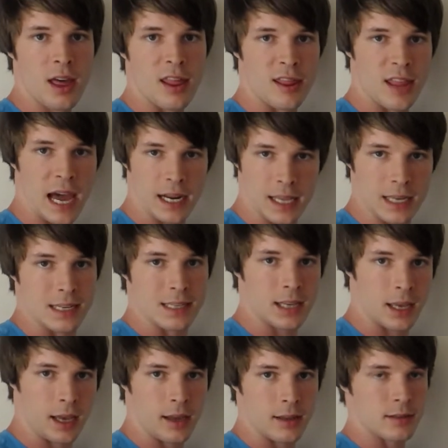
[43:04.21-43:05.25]
that
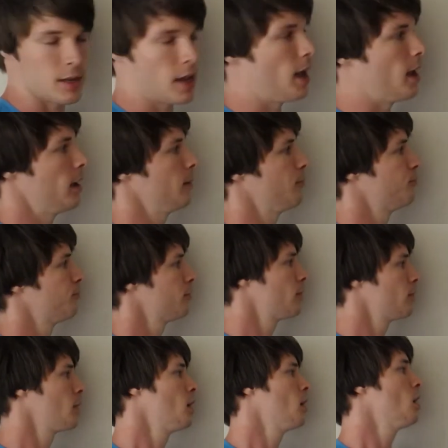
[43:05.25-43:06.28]
contains A.
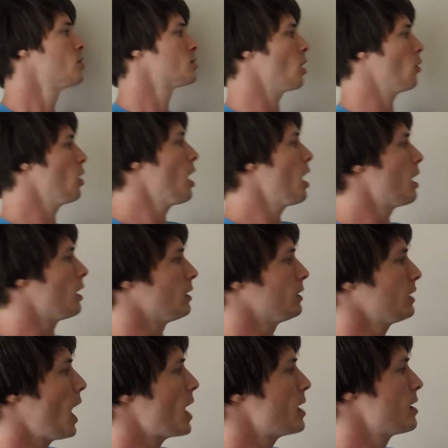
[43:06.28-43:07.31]
So
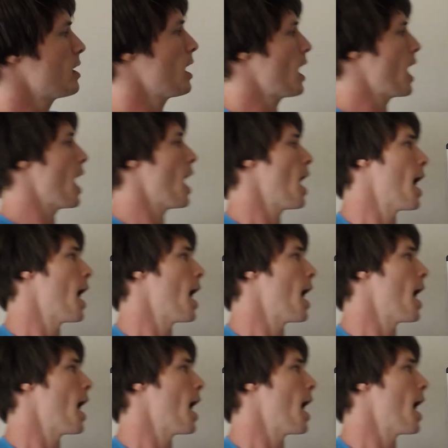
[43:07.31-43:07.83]
let